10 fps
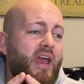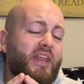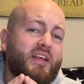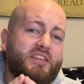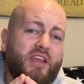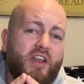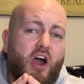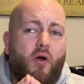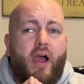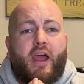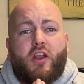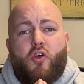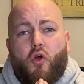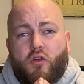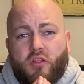next thing you know, I got a
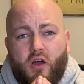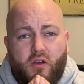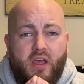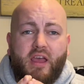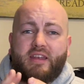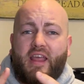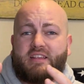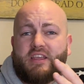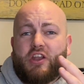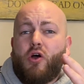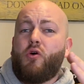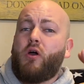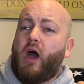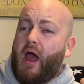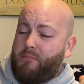Coral Glow. Next thing you know,
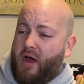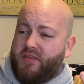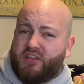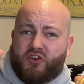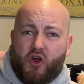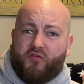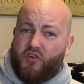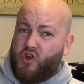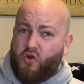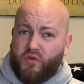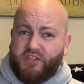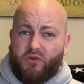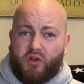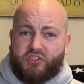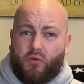I buy this girl for no reason
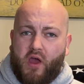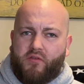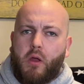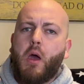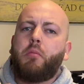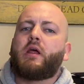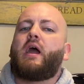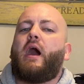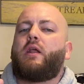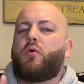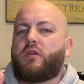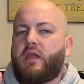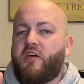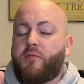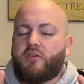whatsoever, but it kind of worked
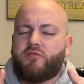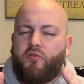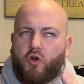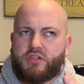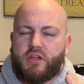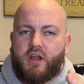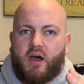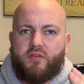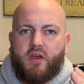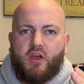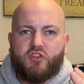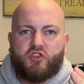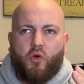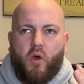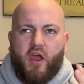out for me. I was fortunate enough to
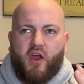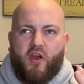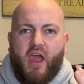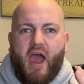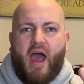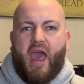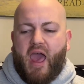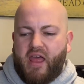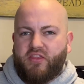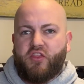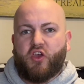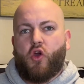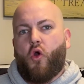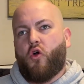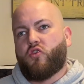where I had the
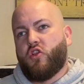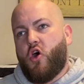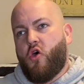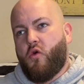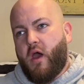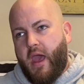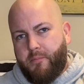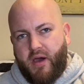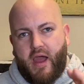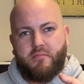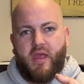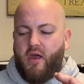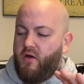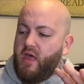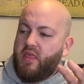Coral Glow het pied
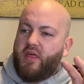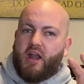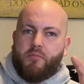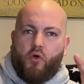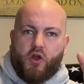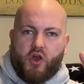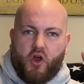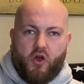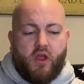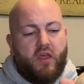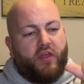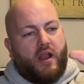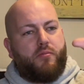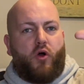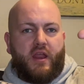male, then I bought her, then I
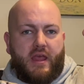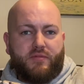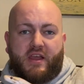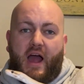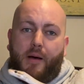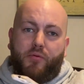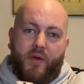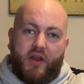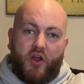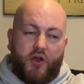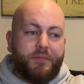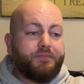bought him to complement her,